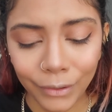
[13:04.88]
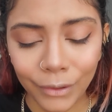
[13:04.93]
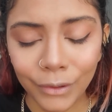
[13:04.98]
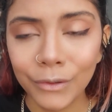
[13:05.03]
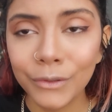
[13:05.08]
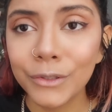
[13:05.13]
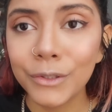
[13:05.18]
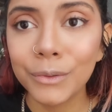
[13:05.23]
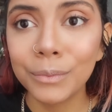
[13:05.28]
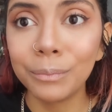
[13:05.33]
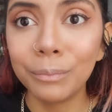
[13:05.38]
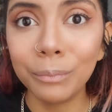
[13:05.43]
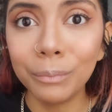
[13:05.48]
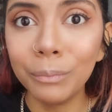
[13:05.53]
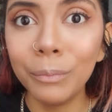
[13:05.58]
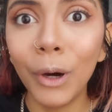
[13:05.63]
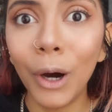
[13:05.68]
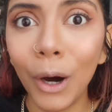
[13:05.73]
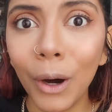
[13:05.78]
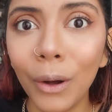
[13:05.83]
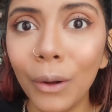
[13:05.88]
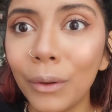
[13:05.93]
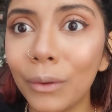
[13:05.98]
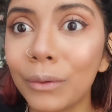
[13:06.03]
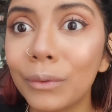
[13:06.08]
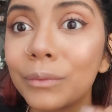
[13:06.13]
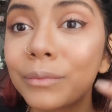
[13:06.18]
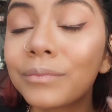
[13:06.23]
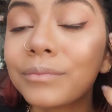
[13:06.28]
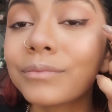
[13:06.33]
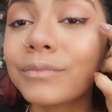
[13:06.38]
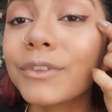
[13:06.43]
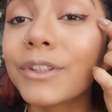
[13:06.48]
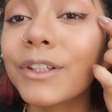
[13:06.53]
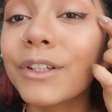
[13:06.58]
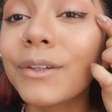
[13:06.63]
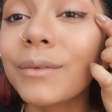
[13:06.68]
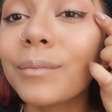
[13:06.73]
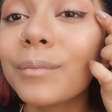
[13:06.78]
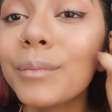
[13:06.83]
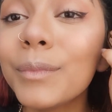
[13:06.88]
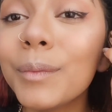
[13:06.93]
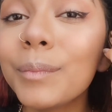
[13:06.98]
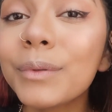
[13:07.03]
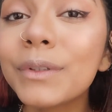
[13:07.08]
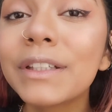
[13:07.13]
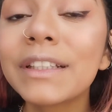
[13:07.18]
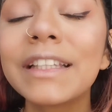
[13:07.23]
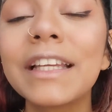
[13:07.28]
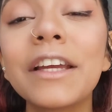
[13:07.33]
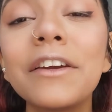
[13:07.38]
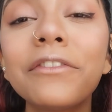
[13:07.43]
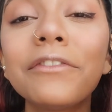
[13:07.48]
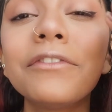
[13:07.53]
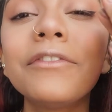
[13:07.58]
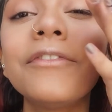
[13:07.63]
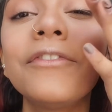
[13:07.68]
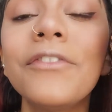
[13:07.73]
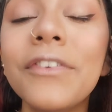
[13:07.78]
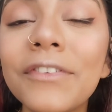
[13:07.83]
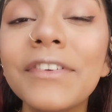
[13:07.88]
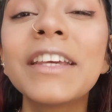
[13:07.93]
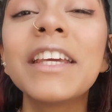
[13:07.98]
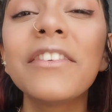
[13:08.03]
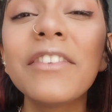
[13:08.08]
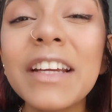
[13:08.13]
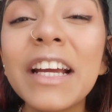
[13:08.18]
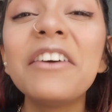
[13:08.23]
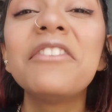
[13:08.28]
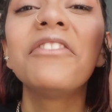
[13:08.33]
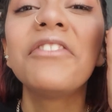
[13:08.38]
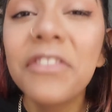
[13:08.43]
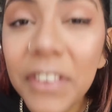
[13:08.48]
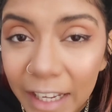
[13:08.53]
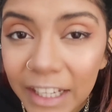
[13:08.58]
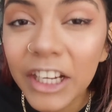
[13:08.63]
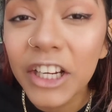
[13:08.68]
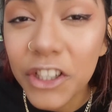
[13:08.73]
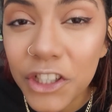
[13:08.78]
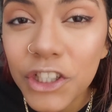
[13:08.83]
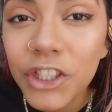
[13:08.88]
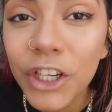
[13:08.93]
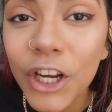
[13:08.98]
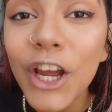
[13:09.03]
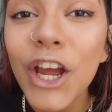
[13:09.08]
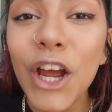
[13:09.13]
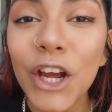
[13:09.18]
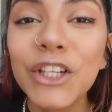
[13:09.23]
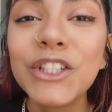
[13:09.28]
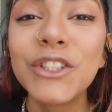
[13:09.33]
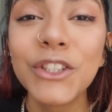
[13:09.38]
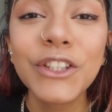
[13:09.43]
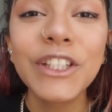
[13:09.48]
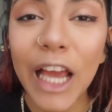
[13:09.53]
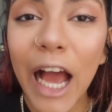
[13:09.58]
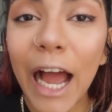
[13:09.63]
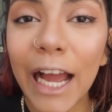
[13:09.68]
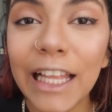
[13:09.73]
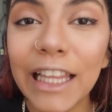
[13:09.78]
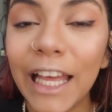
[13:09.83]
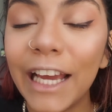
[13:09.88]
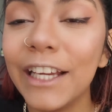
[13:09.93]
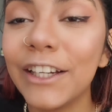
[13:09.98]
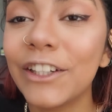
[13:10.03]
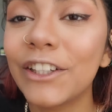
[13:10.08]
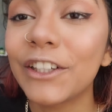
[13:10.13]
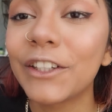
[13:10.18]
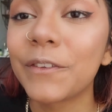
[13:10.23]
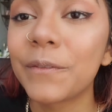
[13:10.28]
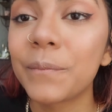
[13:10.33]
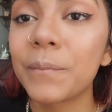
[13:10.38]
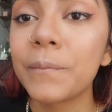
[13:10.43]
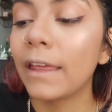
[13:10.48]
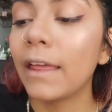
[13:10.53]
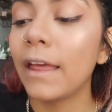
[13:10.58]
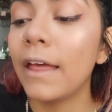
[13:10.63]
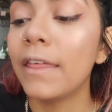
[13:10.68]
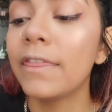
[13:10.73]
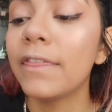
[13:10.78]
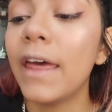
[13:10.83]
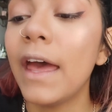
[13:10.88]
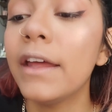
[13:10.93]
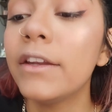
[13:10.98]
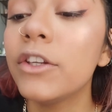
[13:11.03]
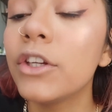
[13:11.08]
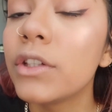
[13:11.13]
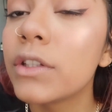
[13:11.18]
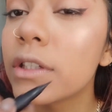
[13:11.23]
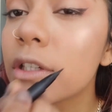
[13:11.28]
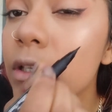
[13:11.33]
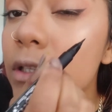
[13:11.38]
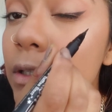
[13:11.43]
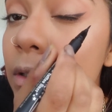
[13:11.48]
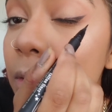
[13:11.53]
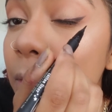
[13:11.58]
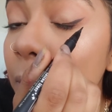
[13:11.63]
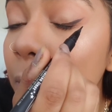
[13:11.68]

small, you know, like giving a finish to the eyeliner, and then just